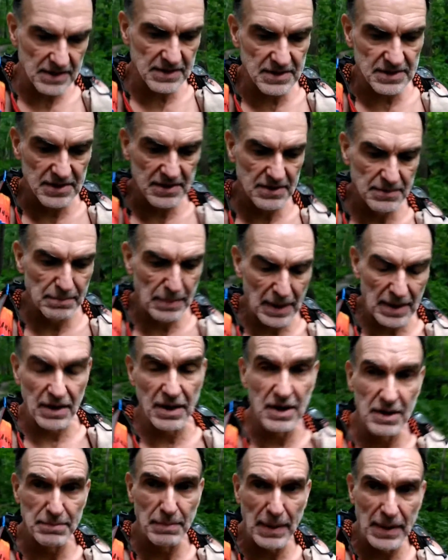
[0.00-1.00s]
it's a
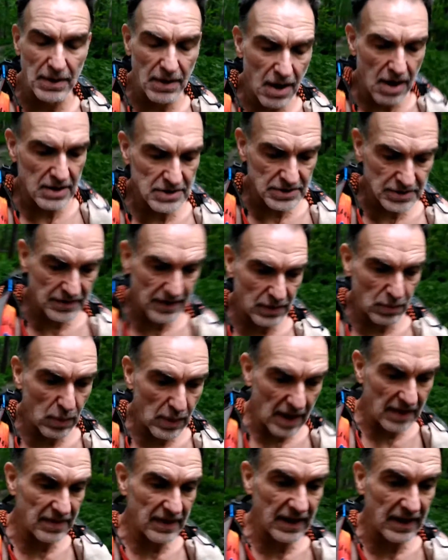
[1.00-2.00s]
better hostel than
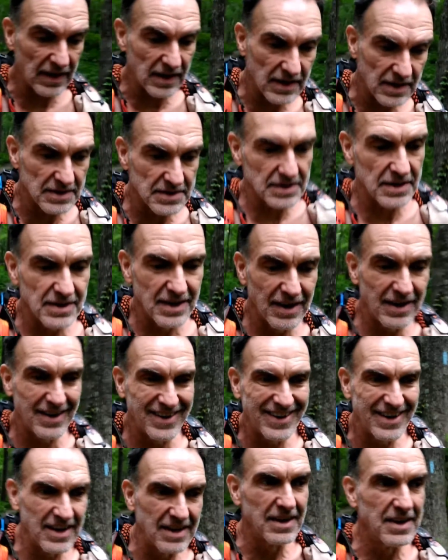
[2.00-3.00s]
what I think it is.
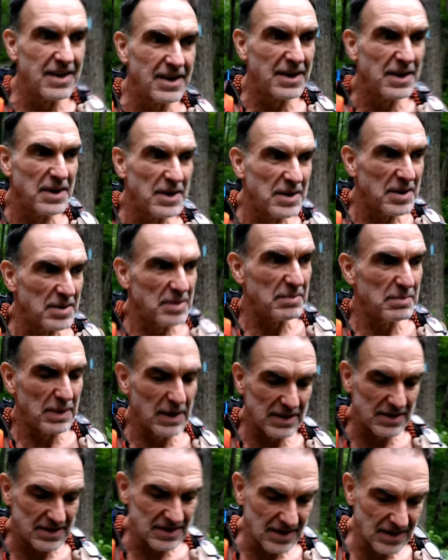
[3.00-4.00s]

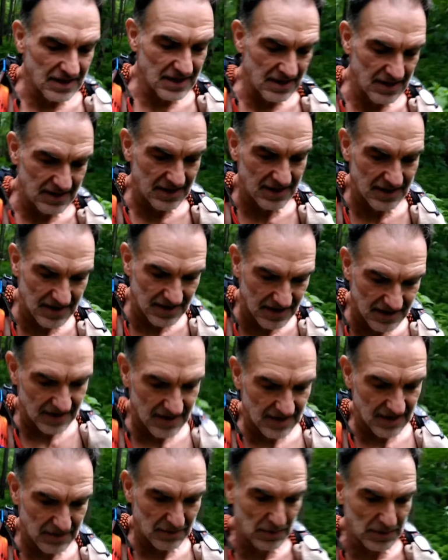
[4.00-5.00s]
But
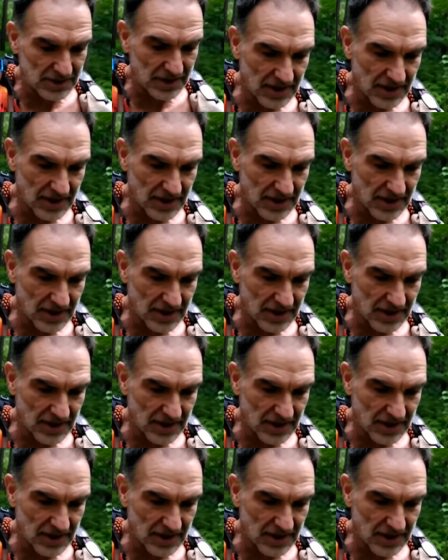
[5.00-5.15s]
we'll